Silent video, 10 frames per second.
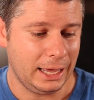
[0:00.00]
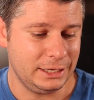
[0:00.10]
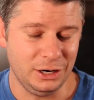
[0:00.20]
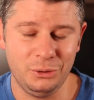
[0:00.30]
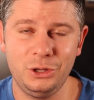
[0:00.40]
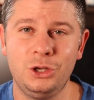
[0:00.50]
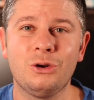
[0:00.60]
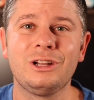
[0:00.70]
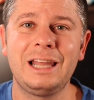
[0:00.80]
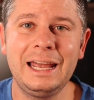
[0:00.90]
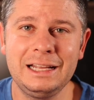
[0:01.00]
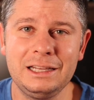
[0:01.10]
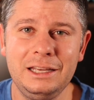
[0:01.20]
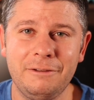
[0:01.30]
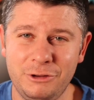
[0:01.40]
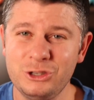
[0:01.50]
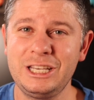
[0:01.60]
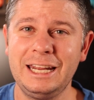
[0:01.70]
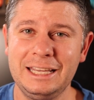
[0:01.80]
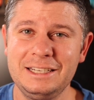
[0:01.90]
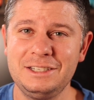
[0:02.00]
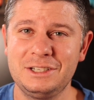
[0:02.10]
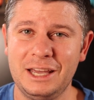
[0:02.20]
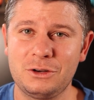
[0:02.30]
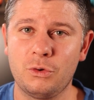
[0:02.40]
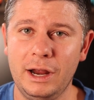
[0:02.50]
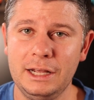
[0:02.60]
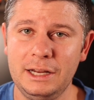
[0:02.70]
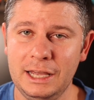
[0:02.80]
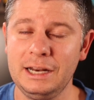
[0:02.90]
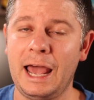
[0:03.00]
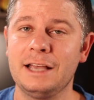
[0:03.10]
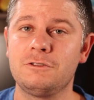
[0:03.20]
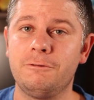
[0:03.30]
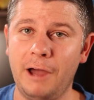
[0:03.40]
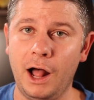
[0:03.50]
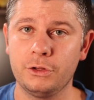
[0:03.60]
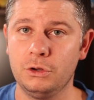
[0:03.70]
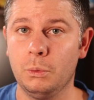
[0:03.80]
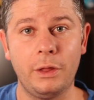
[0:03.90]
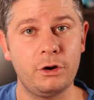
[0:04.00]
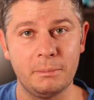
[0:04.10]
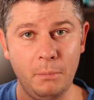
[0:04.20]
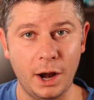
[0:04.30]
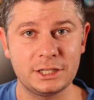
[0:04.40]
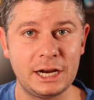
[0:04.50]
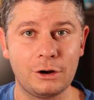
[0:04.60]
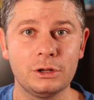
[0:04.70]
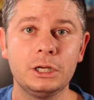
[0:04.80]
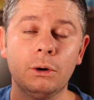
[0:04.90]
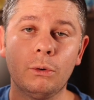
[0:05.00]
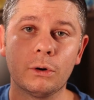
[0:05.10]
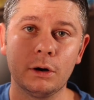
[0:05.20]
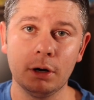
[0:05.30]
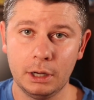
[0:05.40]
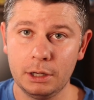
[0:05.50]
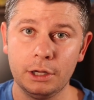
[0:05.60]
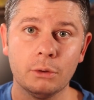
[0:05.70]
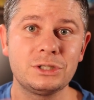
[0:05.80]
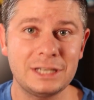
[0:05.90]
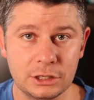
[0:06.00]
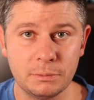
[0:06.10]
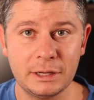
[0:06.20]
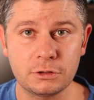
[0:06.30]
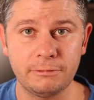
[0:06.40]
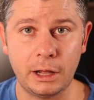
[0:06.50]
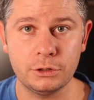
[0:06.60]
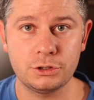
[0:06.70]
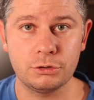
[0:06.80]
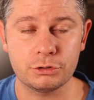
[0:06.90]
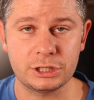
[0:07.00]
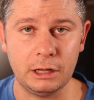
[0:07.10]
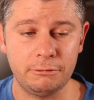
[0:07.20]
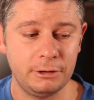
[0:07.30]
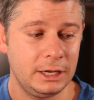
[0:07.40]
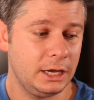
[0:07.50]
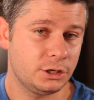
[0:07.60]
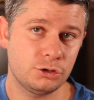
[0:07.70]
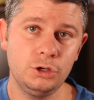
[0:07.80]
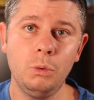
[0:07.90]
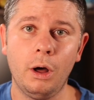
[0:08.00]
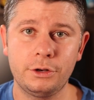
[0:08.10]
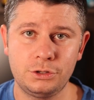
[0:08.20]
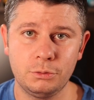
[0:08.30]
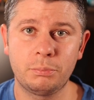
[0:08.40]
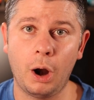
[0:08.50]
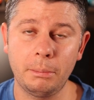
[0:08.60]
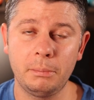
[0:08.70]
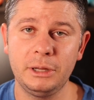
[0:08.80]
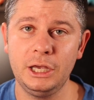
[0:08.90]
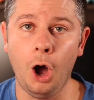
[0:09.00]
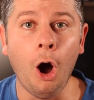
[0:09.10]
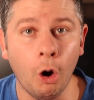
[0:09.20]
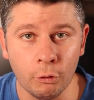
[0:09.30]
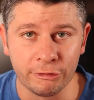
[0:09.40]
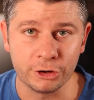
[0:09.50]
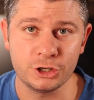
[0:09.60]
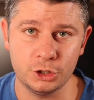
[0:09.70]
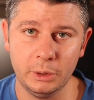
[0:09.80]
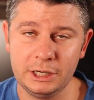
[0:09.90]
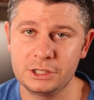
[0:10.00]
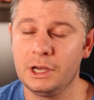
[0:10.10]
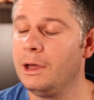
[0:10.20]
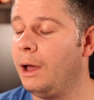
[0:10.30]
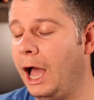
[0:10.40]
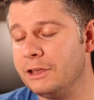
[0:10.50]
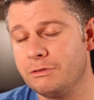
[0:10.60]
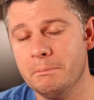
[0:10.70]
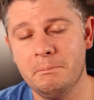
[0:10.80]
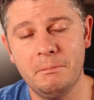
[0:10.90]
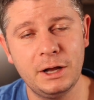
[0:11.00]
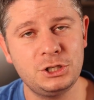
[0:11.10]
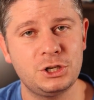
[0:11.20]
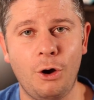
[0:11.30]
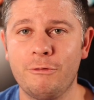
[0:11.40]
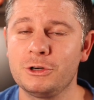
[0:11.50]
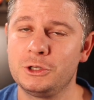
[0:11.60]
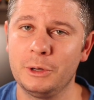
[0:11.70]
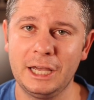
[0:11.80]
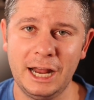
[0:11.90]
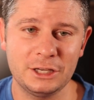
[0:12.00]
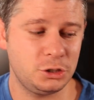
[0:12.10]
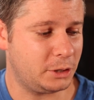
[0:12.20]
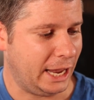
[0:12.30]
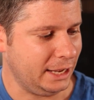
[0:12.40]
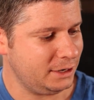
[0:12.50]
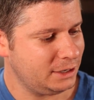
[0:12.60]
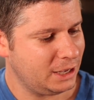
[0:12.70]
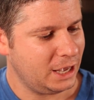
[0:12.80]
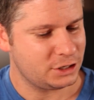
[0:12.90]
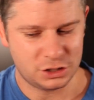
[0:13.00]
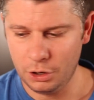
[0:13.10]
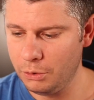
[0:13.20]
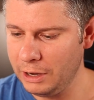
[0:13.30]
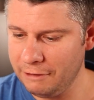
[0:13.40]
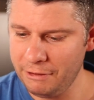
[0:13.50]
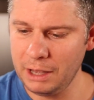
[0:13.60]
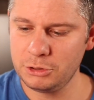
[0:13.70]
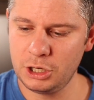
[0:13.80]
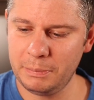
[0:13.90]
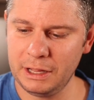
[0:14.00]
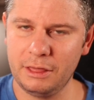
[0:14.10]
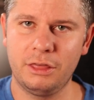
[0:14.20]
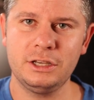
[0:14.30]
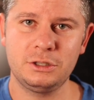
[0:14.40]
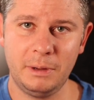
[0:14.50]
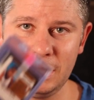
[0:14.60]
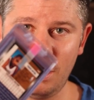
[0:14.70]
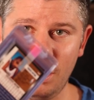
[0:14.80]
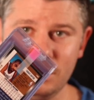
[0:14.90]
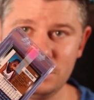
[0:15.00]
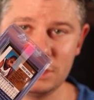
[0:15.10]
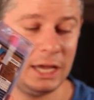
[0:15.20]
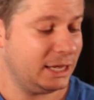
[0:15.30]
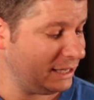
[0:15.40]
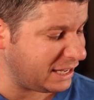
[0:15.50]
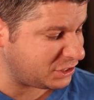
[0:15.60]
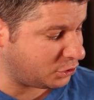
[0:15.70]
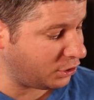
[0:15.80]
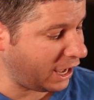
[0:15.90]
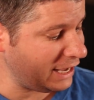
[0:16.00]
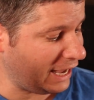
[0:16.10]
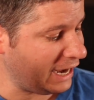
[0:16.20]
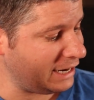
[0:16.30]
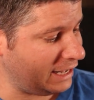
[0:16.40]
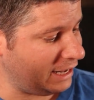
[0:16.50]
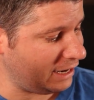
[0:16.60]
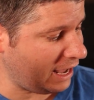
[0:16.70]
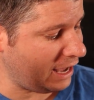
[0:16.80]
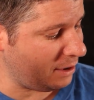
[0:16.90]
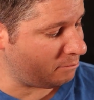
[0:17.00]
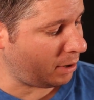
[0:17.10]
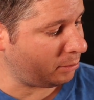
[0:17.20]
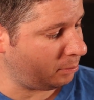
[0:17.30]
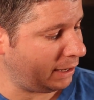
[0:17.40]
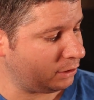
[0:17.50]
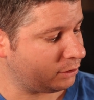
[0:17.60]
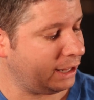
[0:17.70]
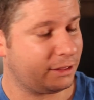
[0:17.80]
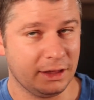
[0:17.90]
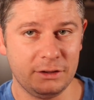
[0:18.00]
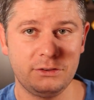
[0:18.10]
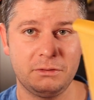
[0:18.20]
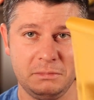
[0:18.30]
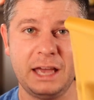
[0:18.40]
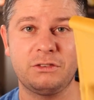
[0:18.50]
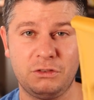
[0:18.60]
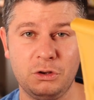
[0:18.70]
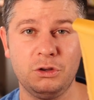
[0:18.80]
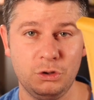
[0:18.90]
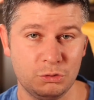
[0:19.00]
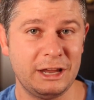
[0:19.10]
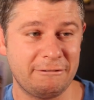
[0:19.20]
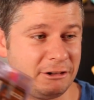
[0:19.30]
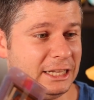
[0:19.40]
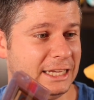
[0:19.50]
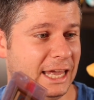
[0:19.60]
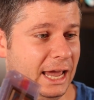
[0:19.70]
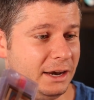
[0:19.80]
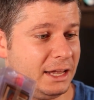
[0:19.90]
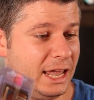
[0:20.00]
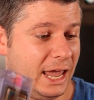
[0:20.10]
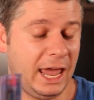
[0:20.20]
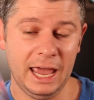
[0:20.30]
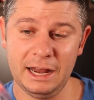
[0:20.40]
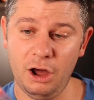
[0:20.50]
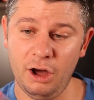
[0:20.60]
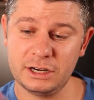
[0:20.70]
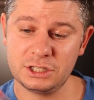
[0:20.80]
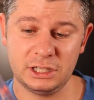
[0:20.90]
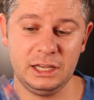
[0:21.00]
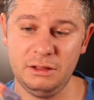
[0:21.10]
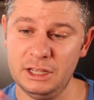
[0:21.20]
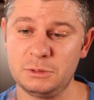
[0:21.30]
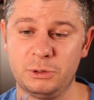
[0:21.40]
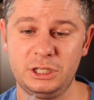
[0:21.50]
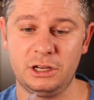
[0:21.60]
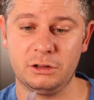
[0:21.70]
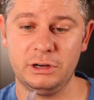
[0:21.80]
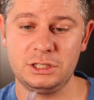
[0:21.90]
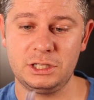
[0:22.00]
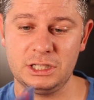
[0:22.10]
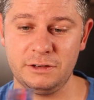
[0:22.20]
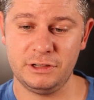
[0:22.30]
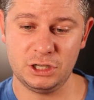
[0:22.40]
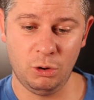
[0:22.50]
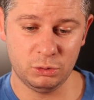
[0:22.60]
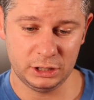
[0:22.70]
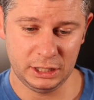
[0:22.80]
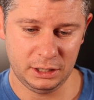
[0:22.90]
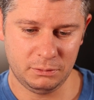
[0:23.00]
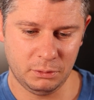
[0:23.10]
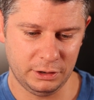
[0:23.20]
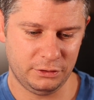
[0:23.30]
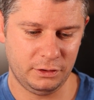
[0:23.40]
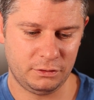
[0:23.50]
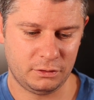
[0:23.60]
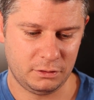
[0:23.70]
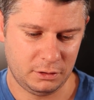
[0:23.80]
you know, you're likely, if you're sending it in to get graded, it has value, whether monetarily or, you know, sentimental value to yourself. So you want to probably overdo it, as much overdoing it as you can. So if I'm shipping this many cards, yes, could I get it in a bubble mailer like this? Yes, you definitely can. And honestly, in this particular instance, if it's only, what is this?